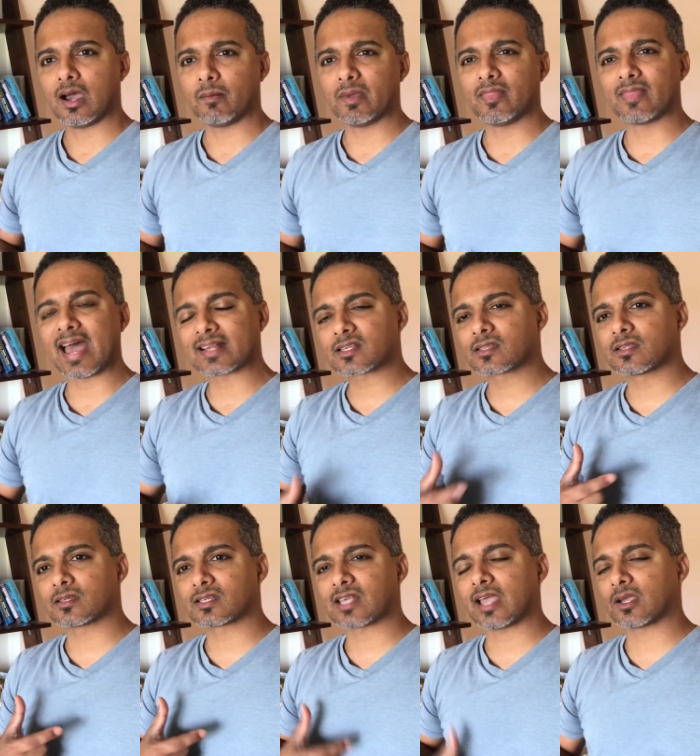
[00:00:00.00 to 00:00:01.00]
And that's the
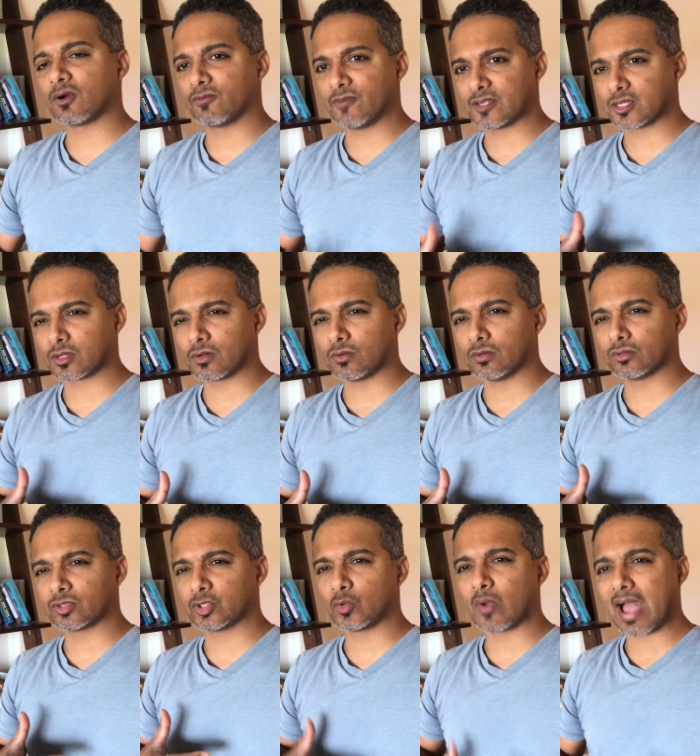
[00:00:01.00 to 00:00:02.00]
psychophysical
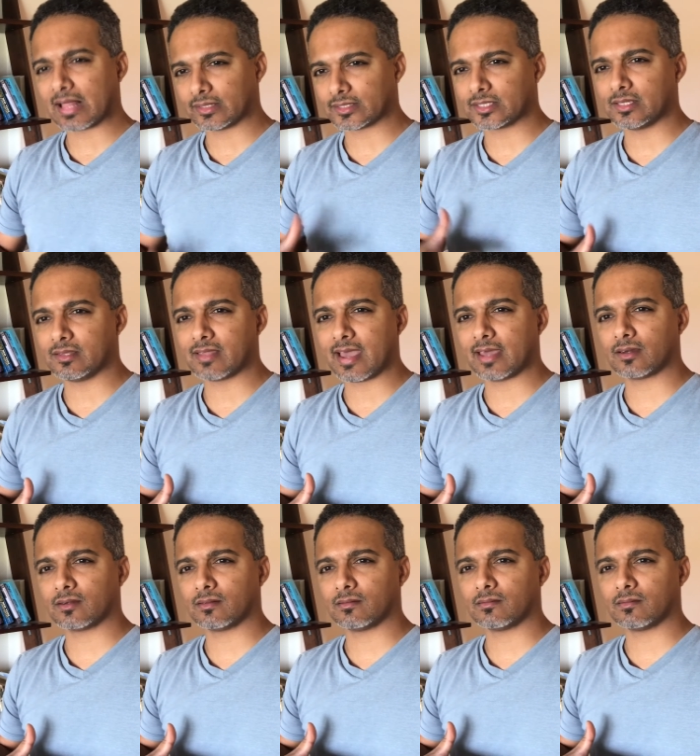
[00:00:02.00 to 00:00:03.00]
duality that
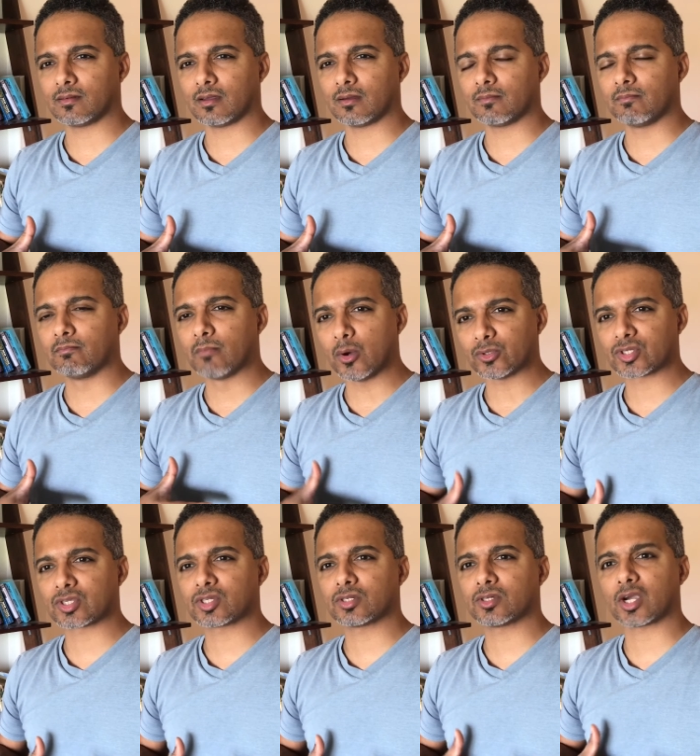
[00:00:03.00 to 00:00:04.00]

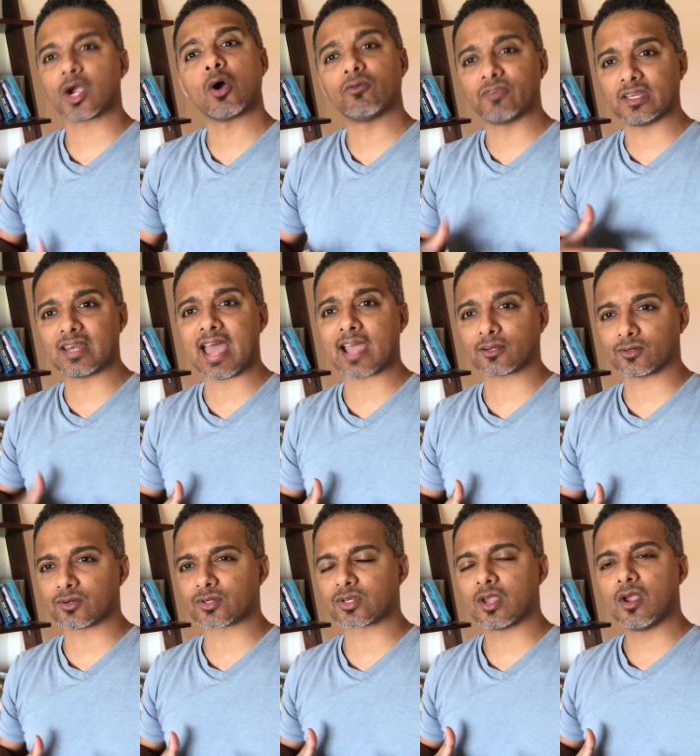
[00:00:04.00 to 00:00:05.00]
most Chekhovian
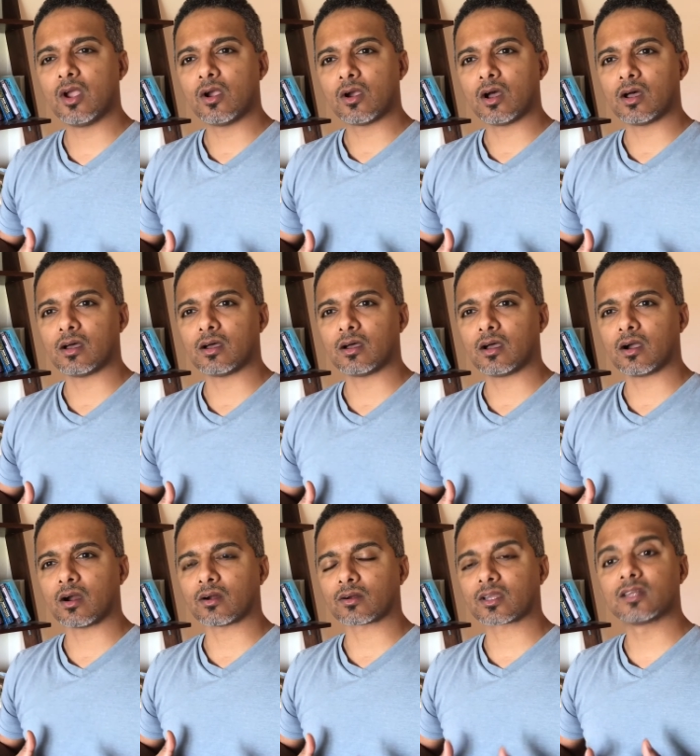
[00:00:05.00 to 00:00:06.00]
actors
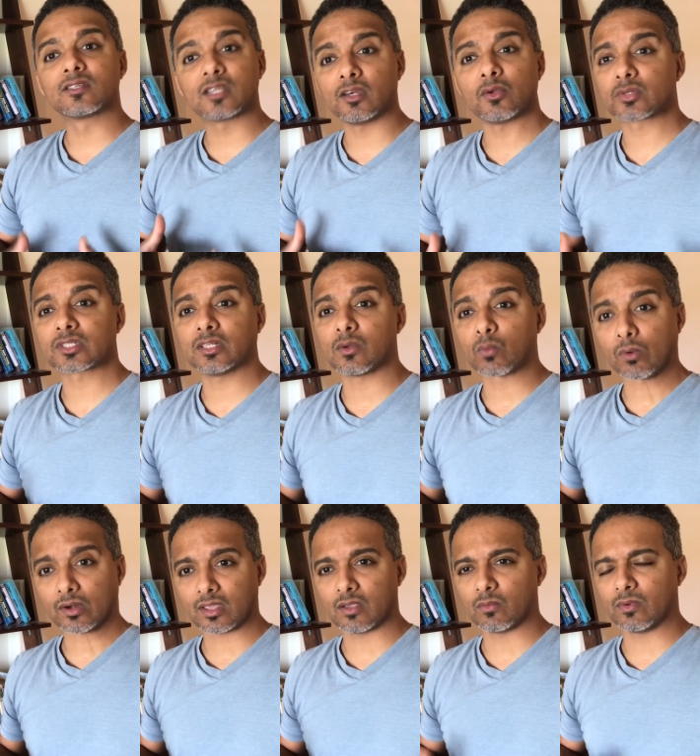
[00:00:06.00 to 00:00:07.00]
are continuously
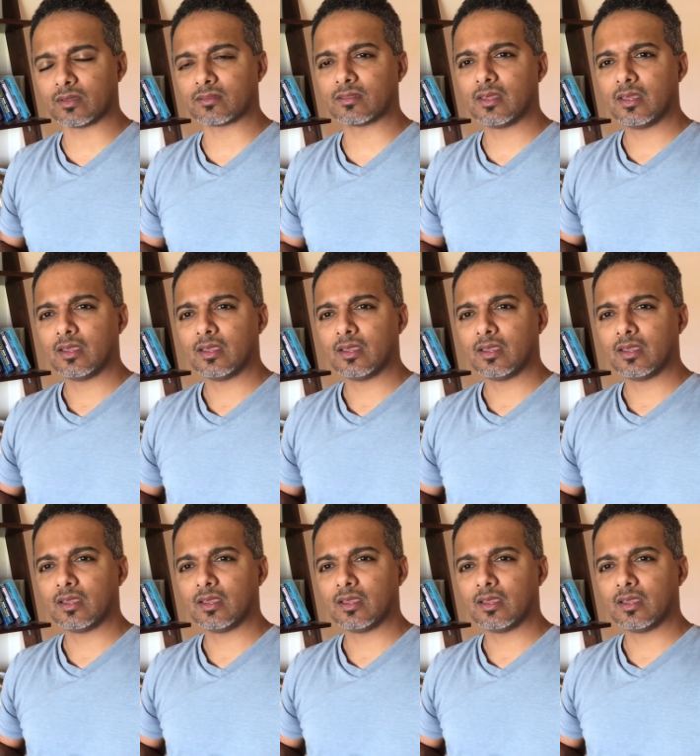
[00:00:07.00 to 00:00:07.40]
working with.